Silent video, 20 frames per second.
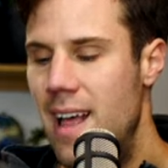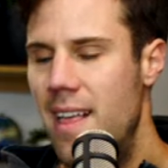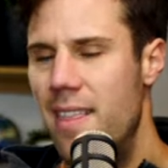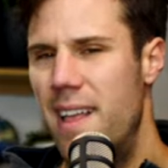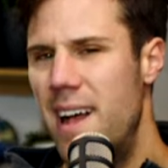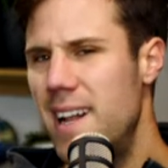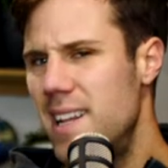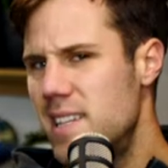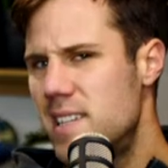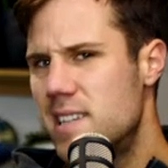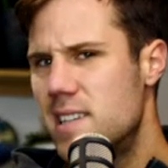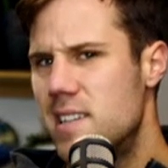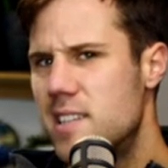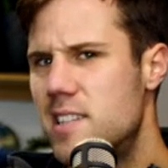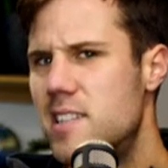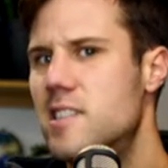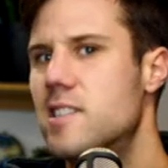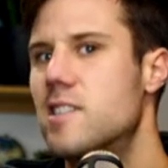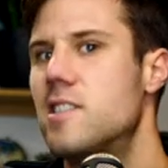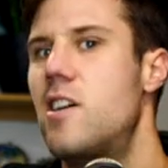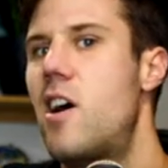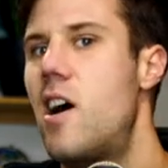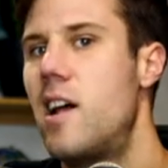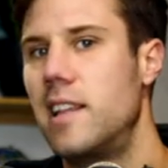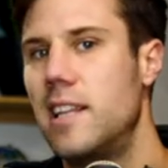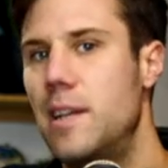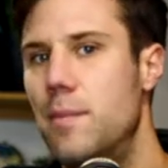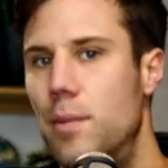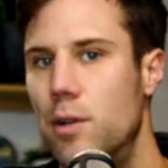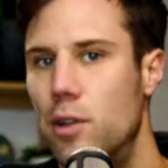That is
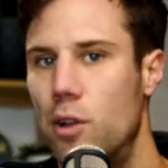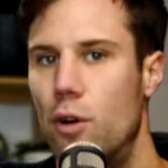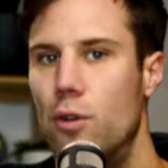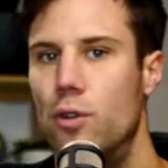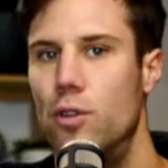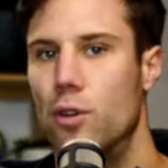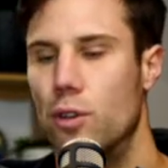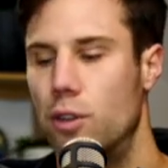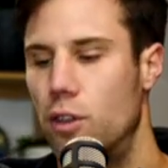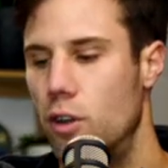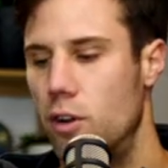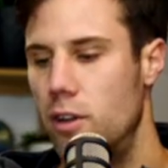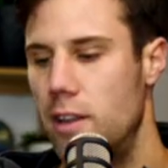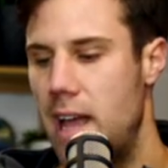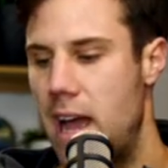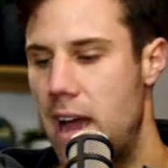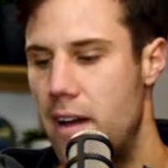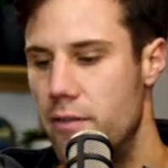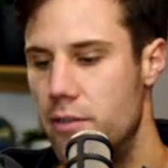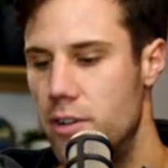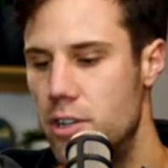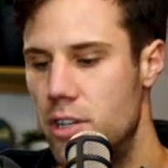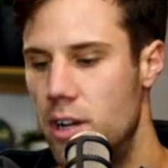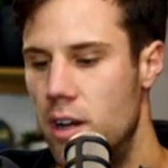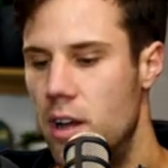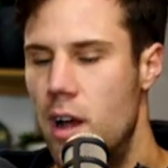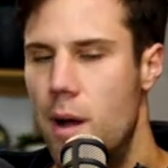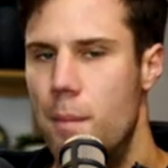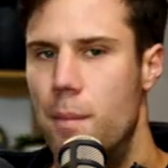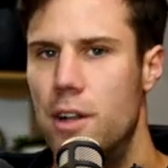slightly below your 30-day average,
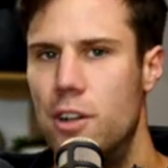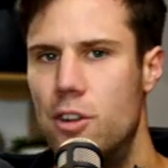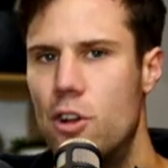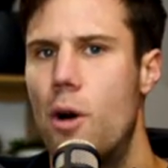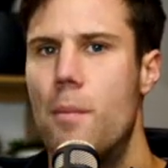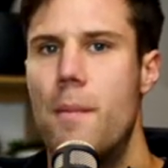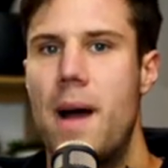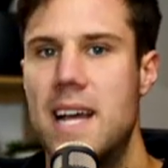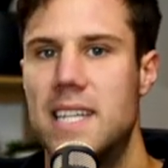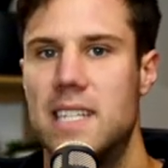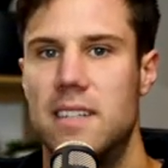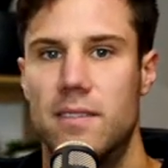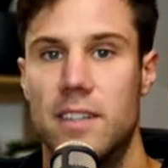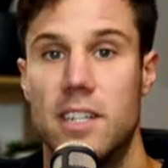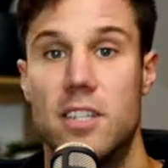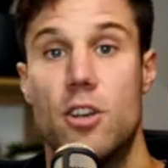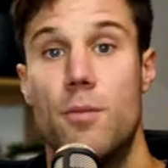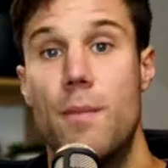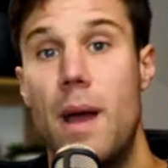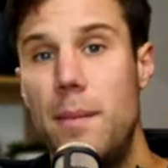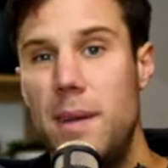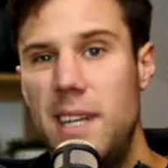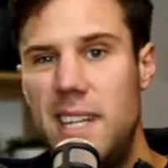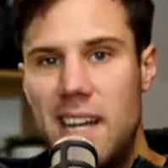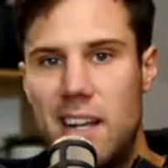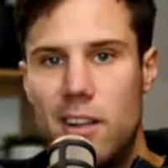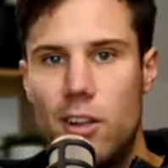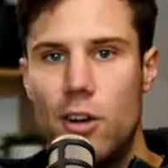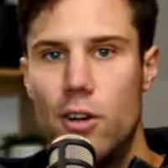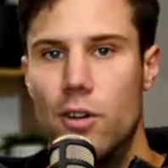but not massively. So maybe
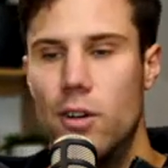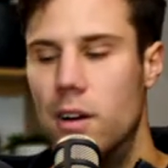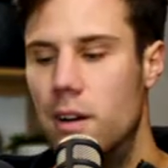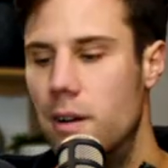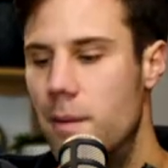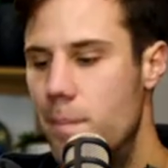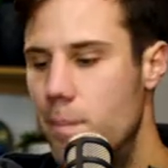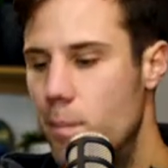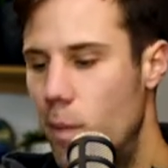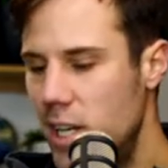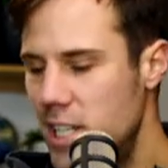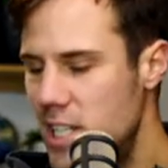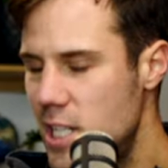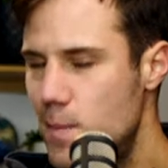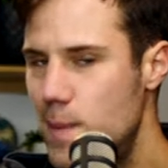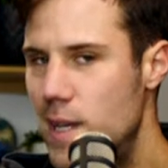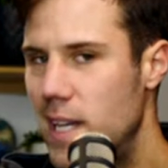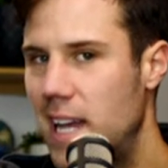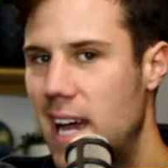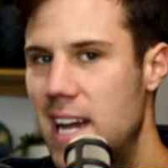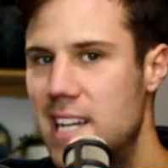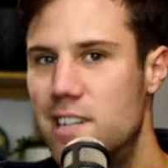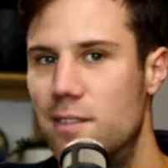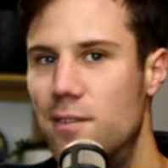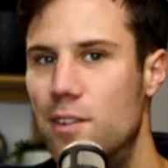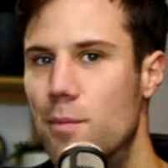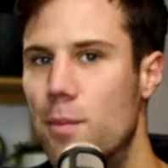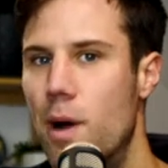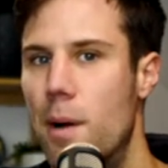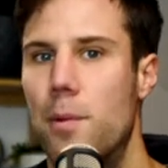yellow might just be a case of
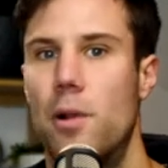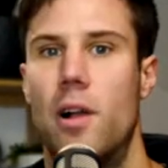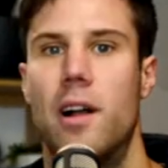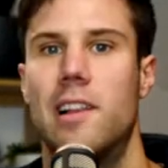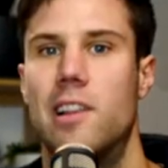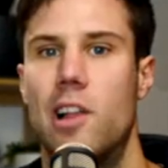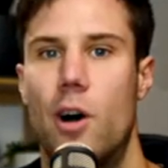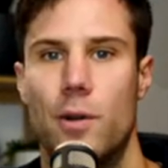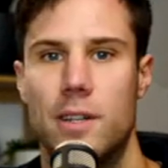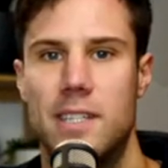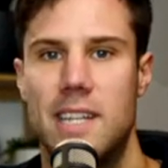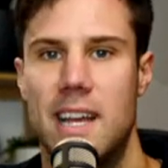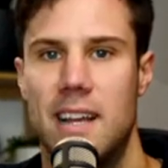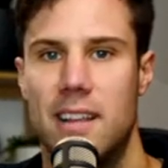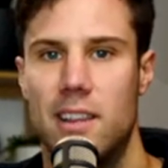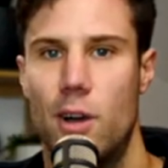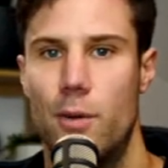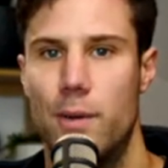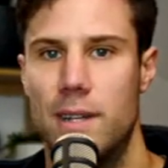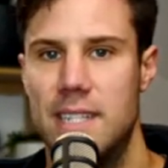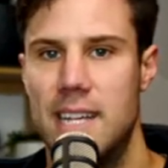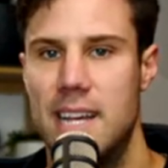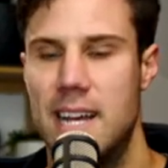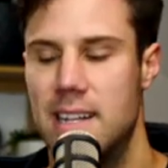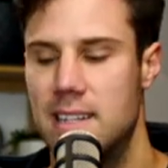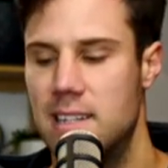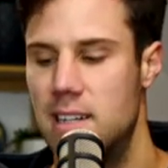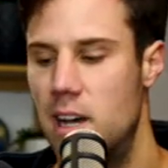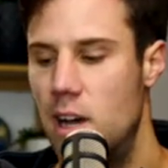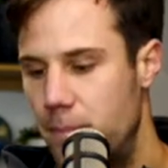you applying low
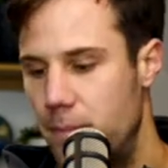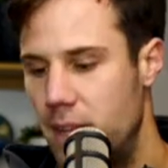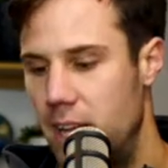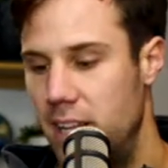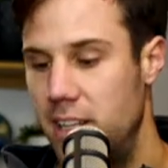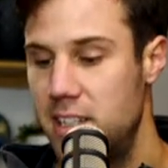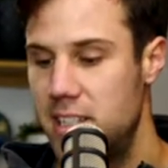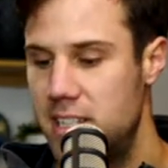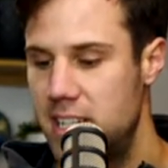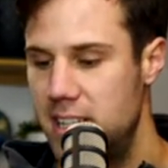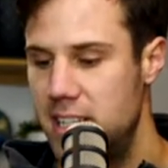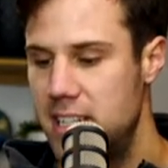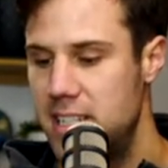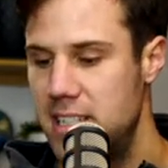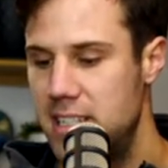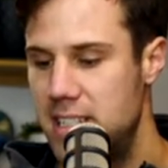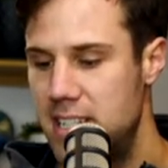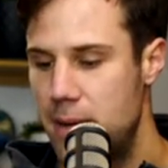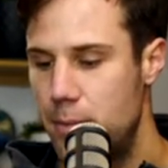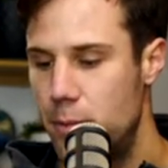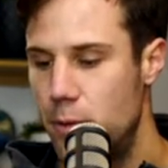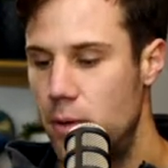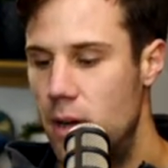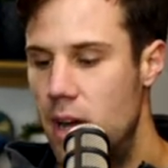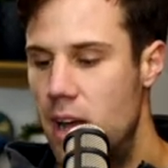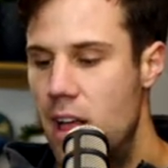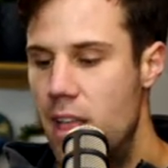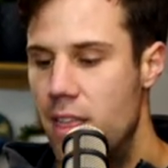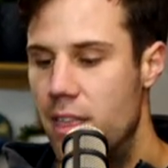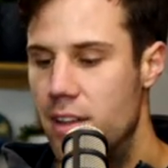intent. And you can see in this example,
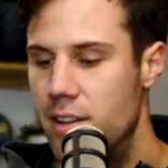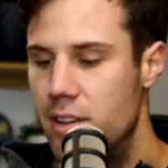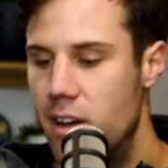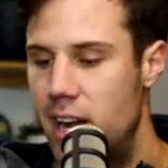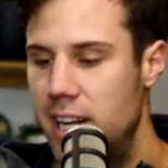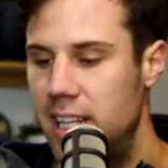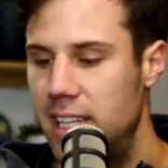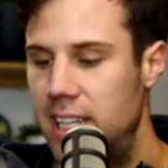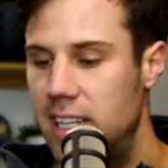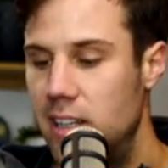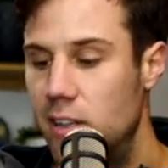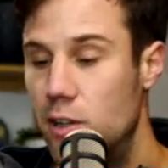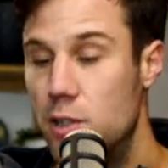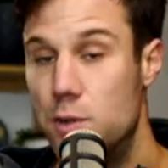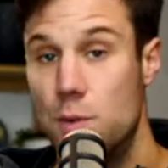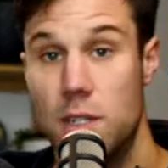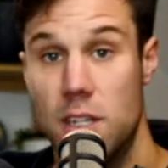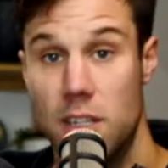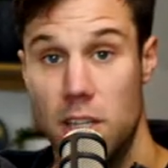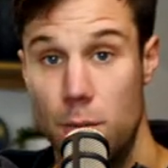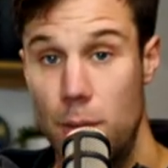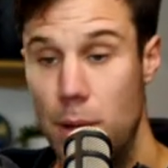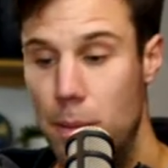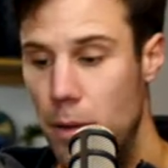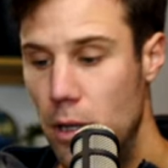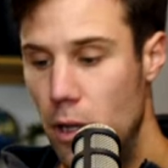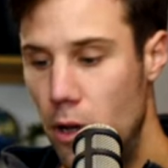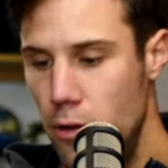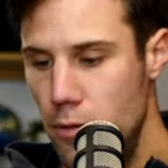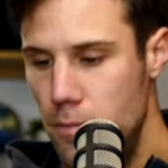the 90 kilos was a little bit
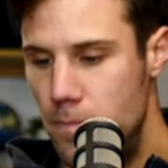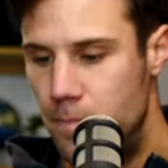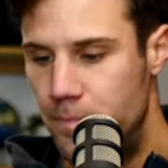below,